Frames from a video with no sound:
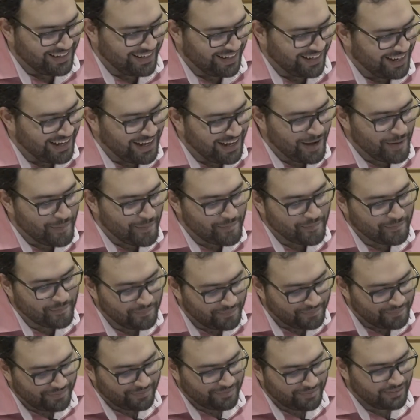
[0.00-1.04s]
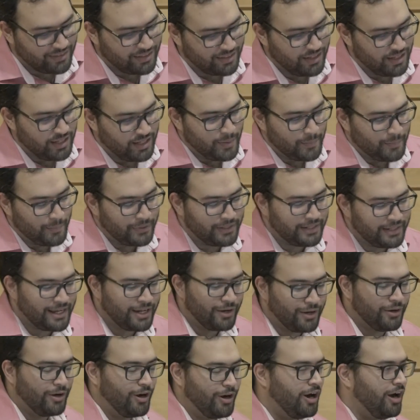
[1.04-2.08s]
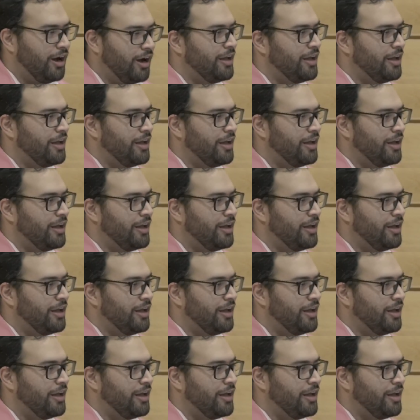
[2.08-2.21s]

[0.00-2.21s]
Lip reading: But now,